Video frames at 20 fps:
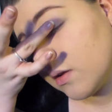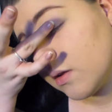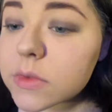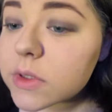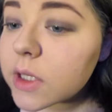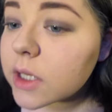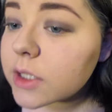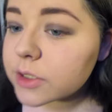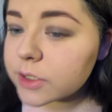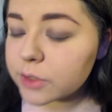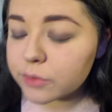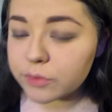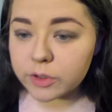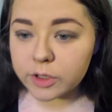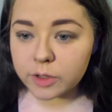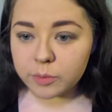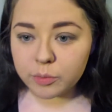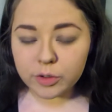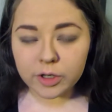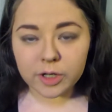It's actually a
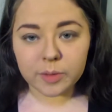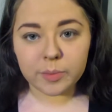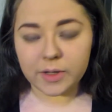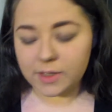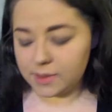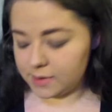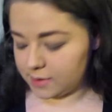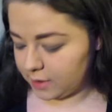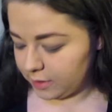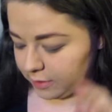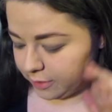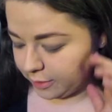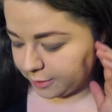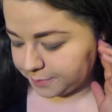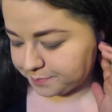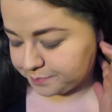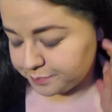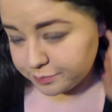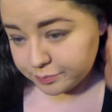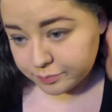really pretty base color.
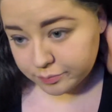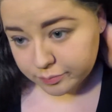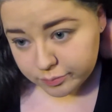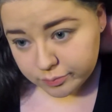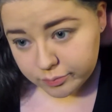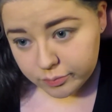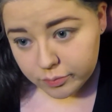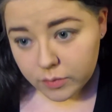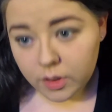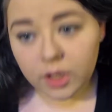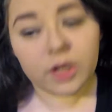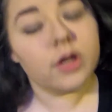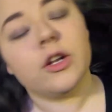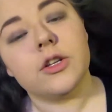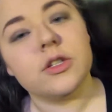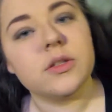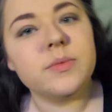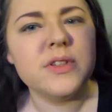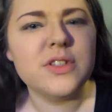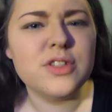It can
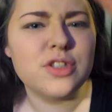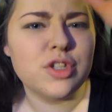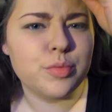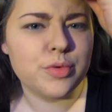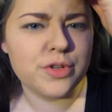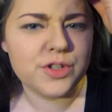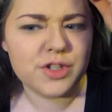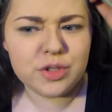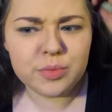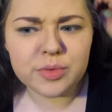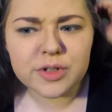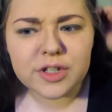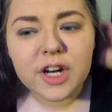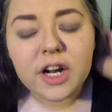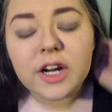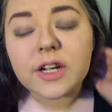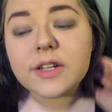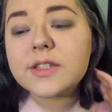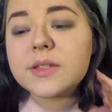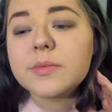also be super, super
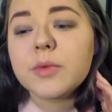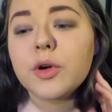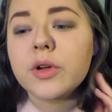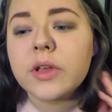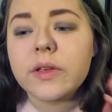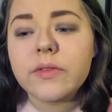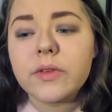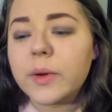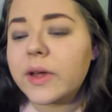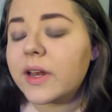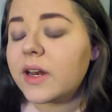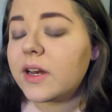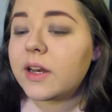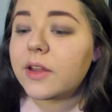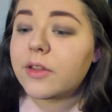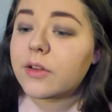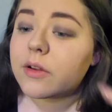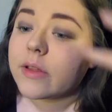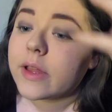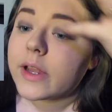dark and smoky if you add
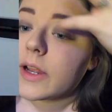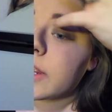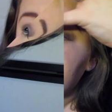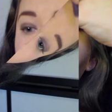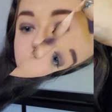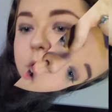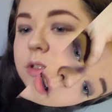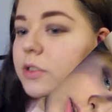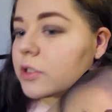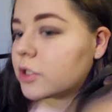another layer,